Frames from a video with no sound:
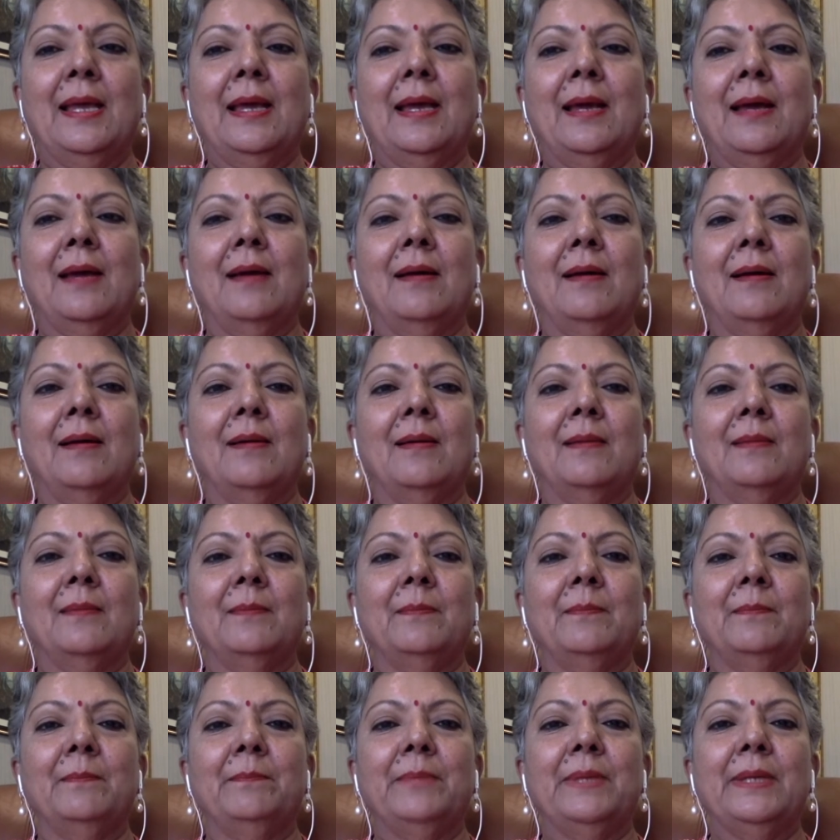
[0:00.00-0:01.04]
Uh,
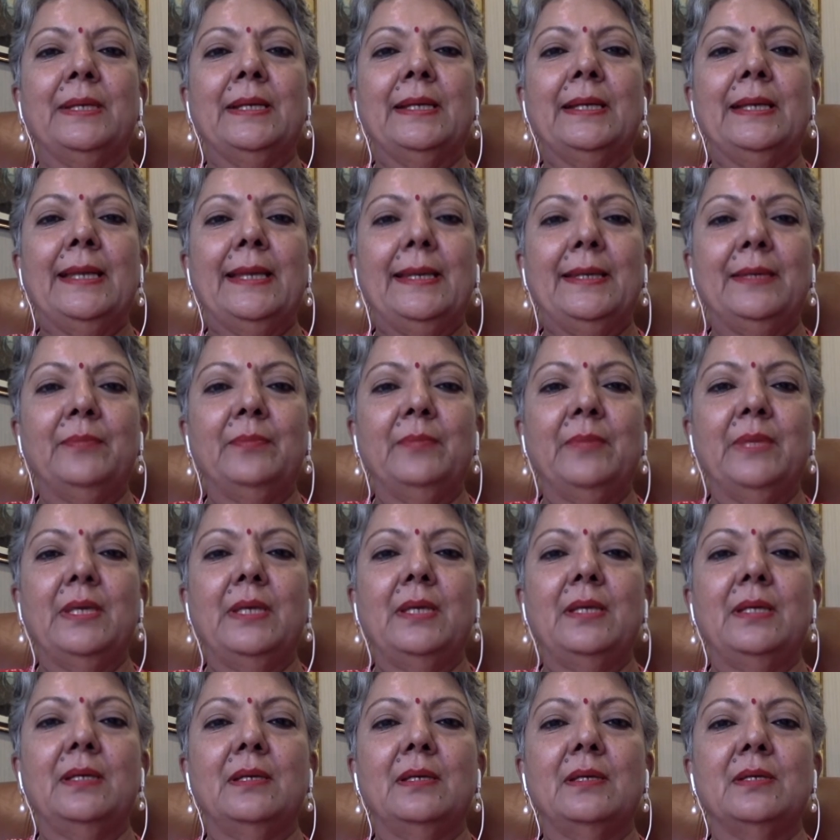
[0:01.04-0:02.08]
but let
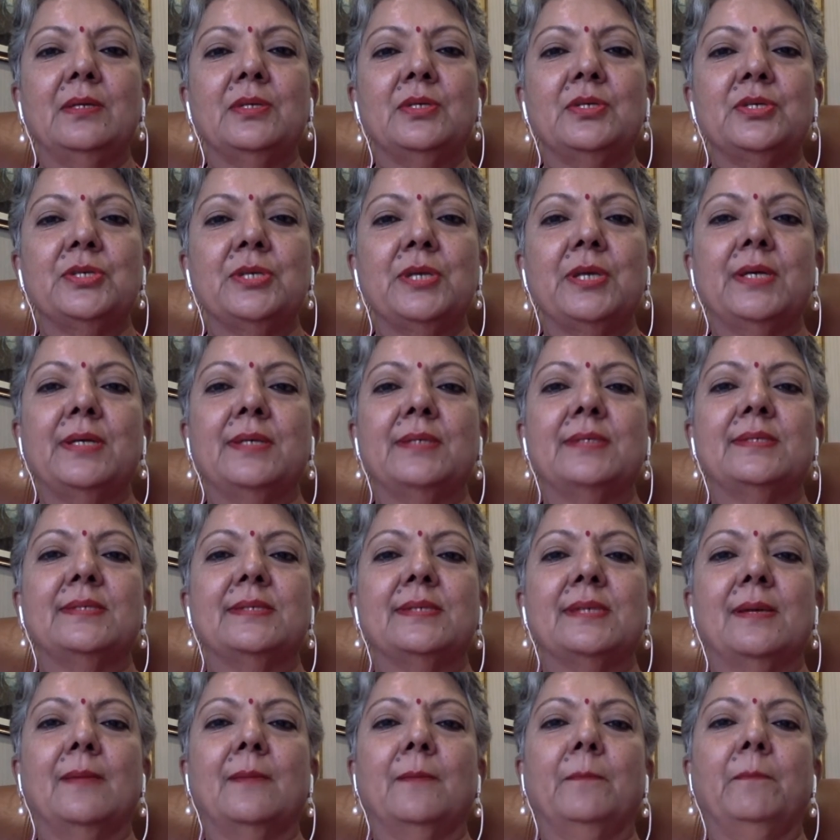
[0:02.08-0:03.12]
me share
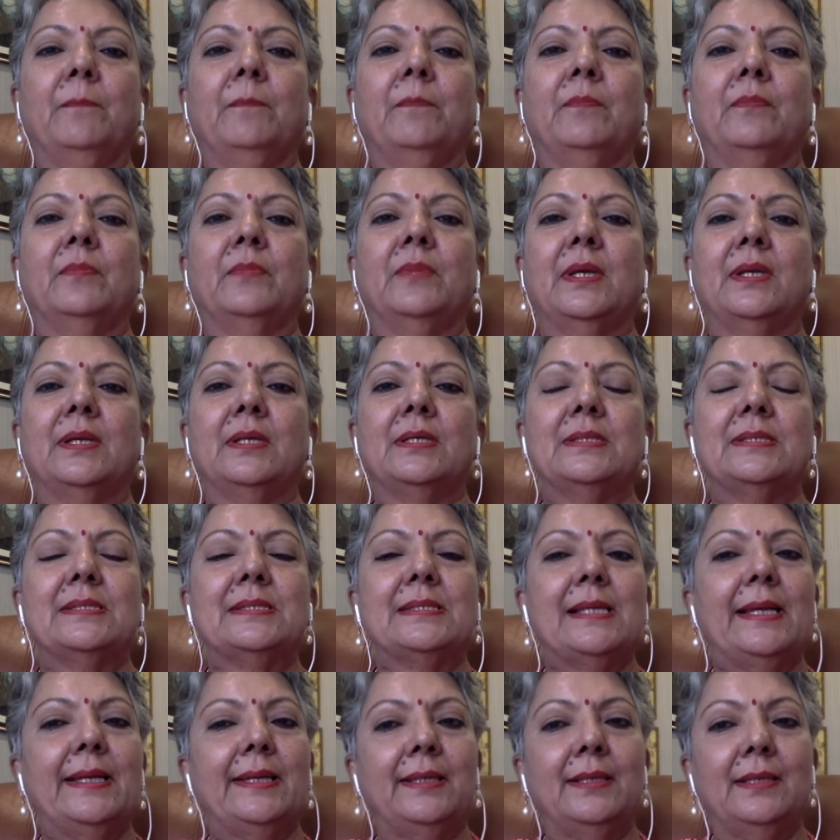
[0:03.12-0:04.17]
some that are
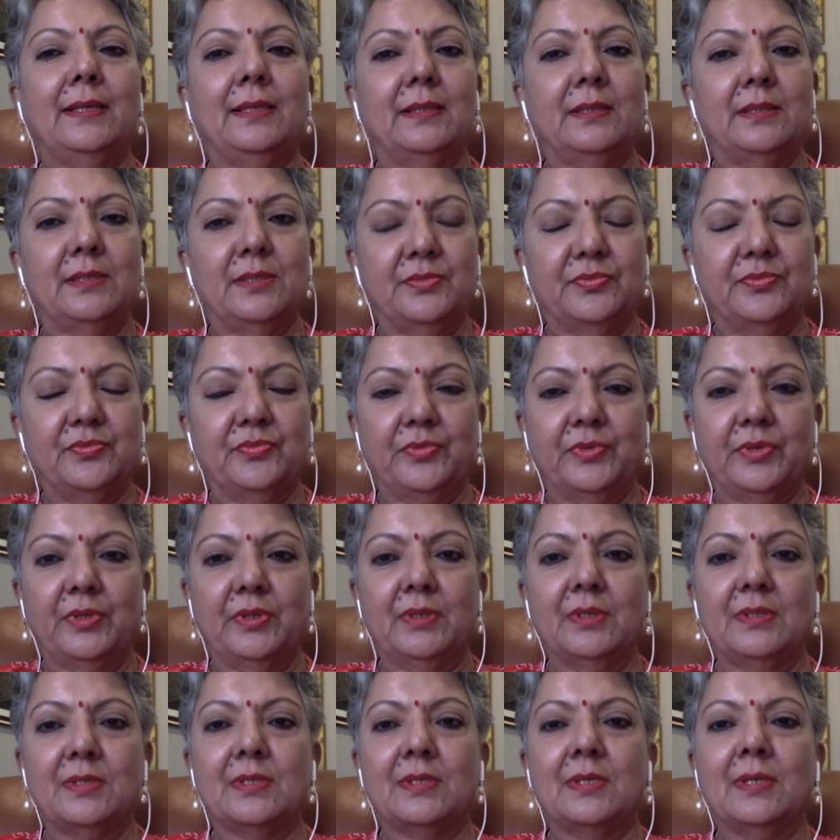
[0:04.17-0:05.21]
slightly
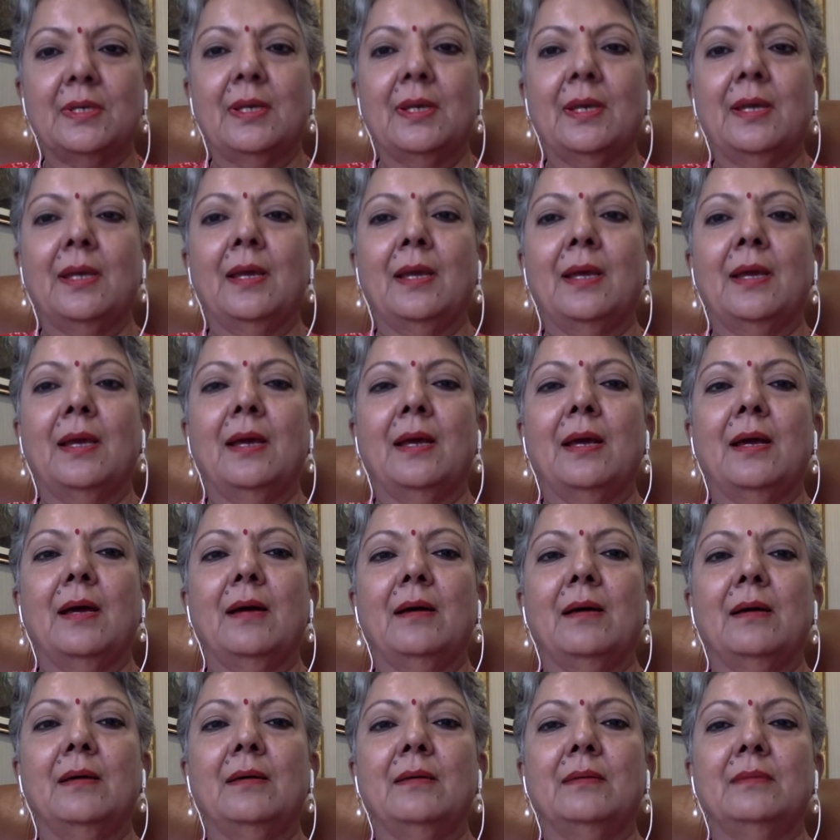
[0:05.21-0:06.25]
different
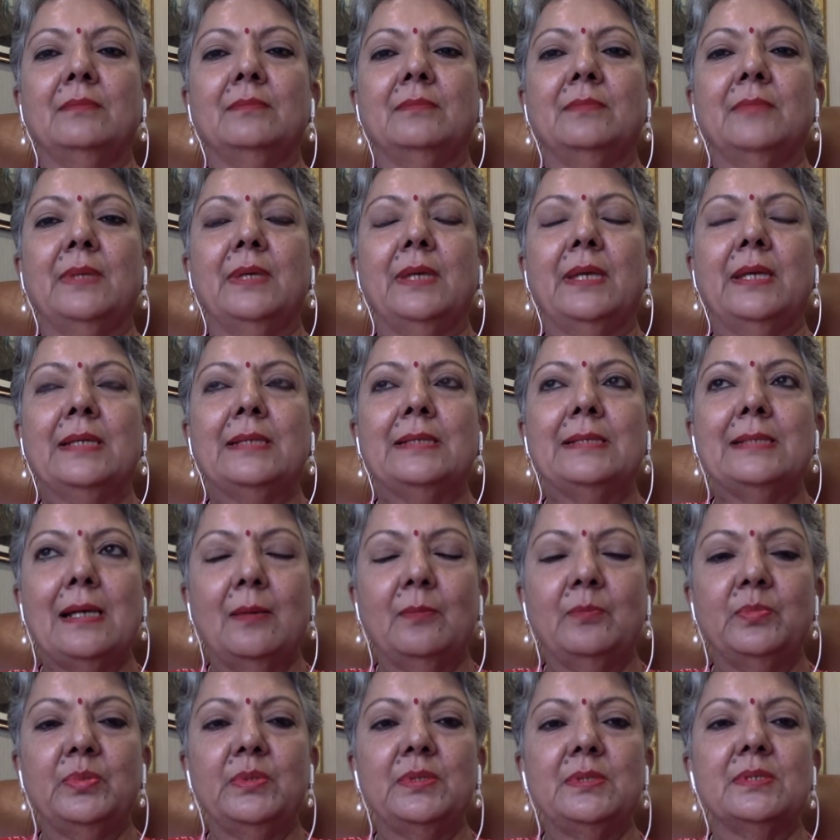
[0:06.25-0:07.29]
uh,
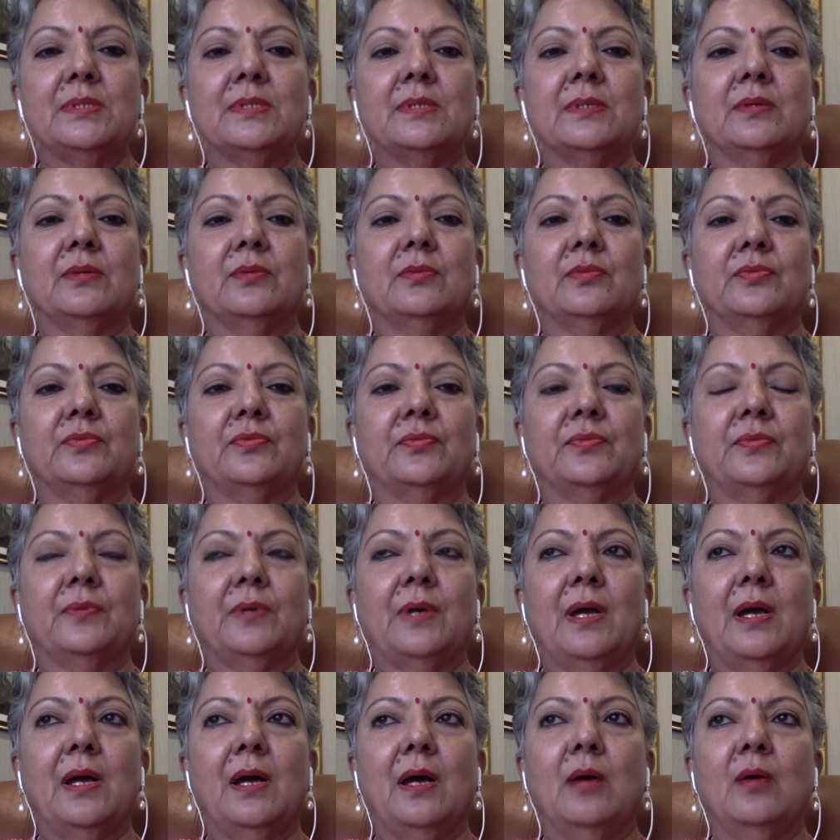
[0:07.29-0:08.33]
examples of
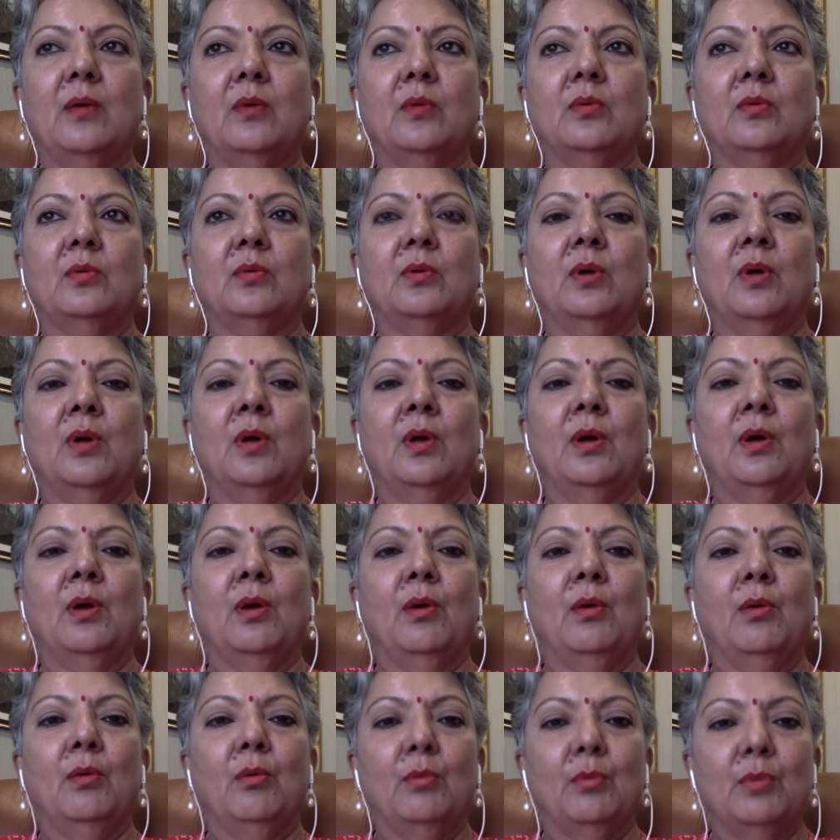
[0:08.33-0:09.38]
how
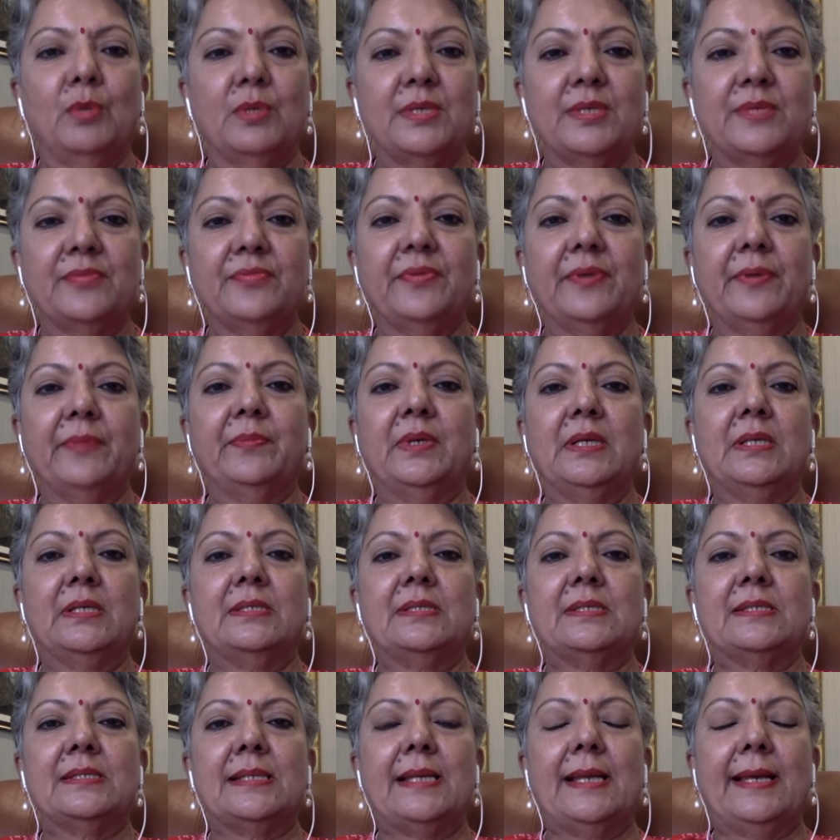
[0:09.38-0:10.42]
older
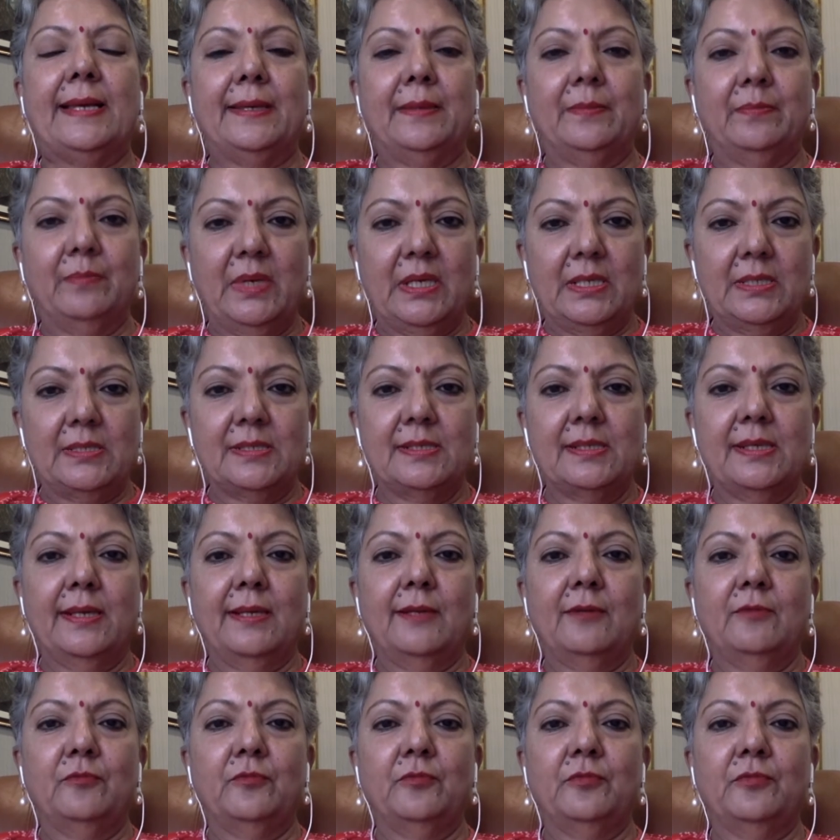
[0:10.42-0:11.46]
feminists like
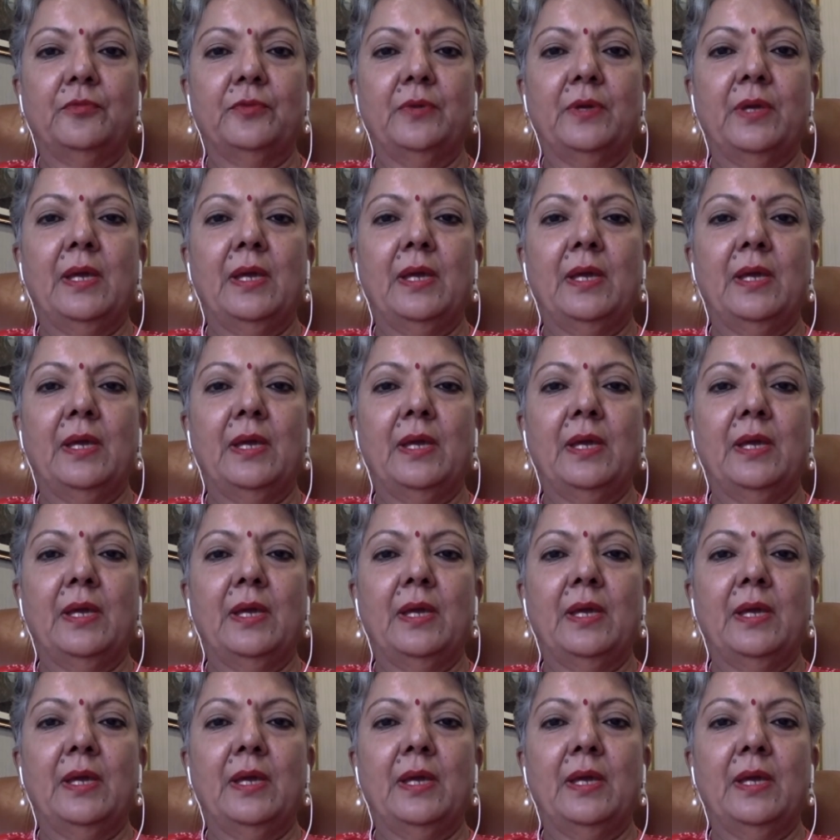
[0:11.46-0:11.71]
myself